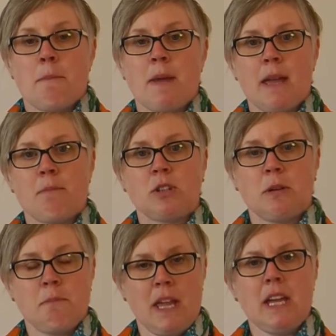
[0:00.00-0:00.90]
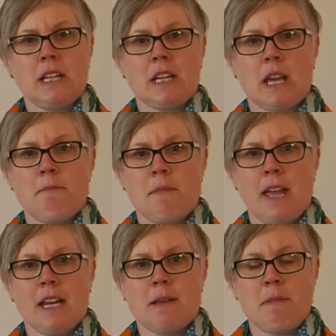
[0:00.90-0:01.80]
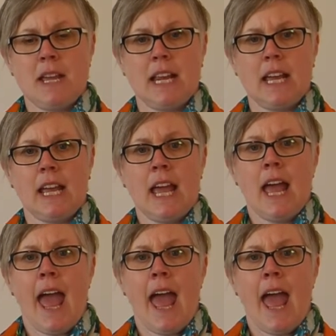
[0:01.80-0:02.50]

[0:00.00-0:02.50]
be able to be in a meeting